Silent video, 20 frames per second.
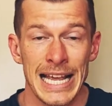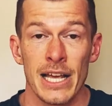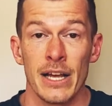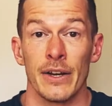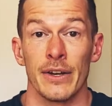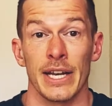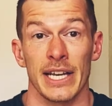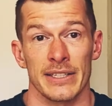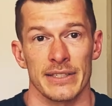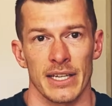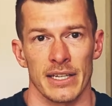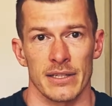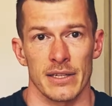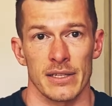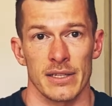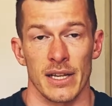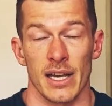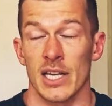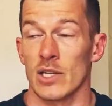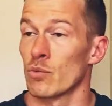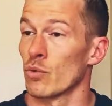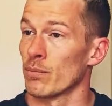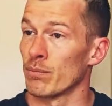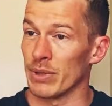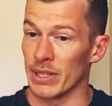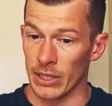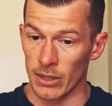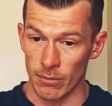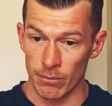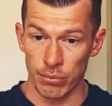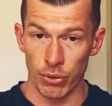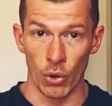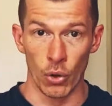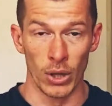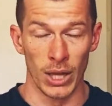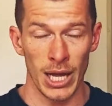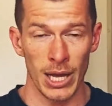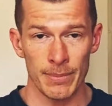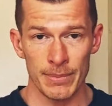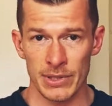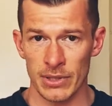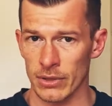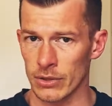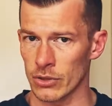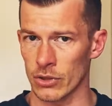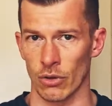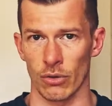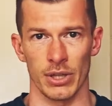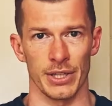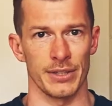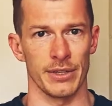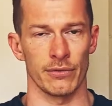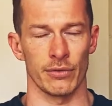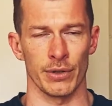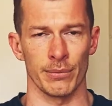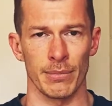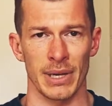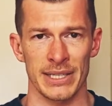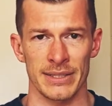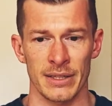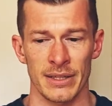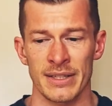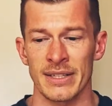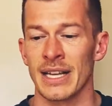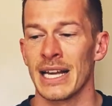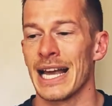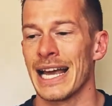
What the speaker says: next exercise would be pull-ups, totally different muscles,